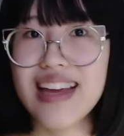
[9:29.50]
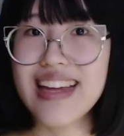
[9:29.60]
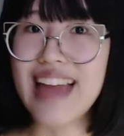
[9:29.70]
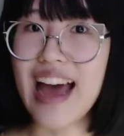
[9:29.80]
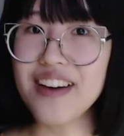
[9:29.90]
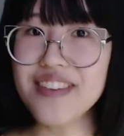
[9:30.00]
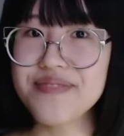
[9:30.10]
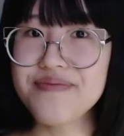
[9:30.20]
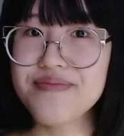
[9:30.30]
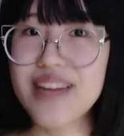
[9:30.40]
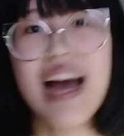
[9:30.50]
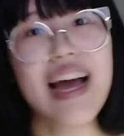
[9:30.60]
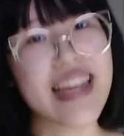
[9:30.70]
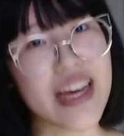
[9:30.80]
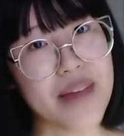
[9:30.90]
Now,
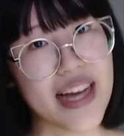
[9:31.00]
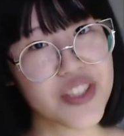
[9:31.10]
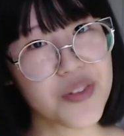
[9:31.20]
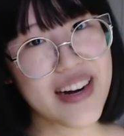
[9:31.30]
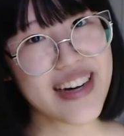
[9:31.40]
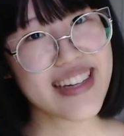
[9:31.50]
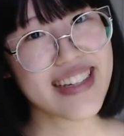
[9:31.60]
get back to work!